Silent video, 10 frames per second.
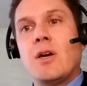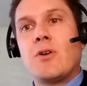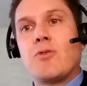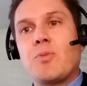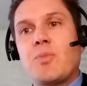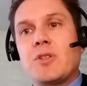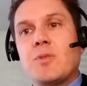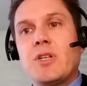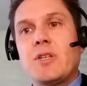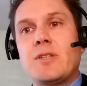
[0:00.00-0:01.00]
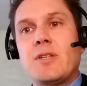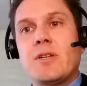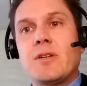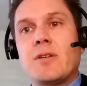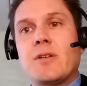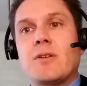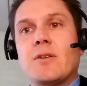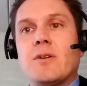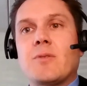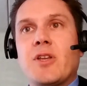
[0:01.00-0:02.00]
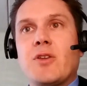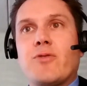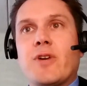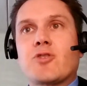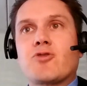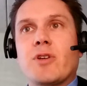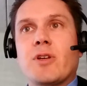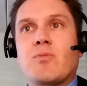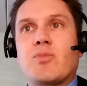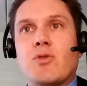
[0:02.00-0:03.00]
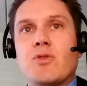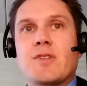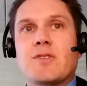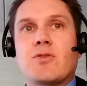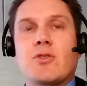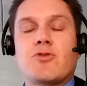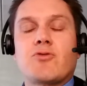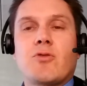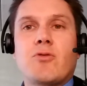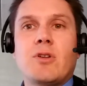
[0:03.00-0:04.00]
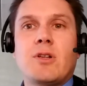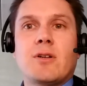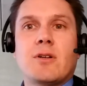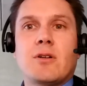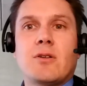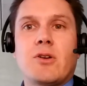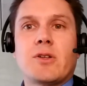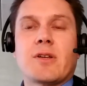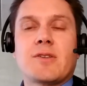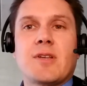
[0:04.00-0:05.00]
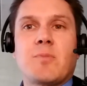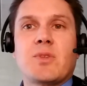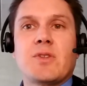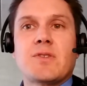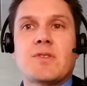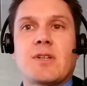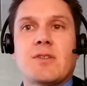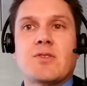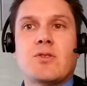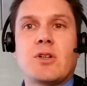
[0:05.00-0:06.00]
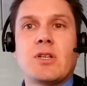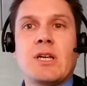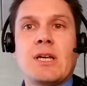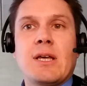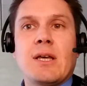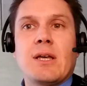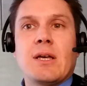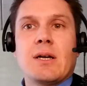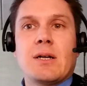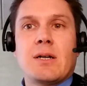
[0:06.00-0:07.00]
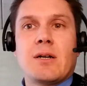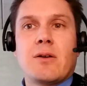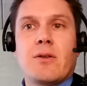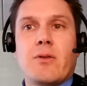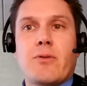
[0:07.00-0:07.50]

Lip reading: repeatability in manufacturing, process control, lot acceptance, and so on.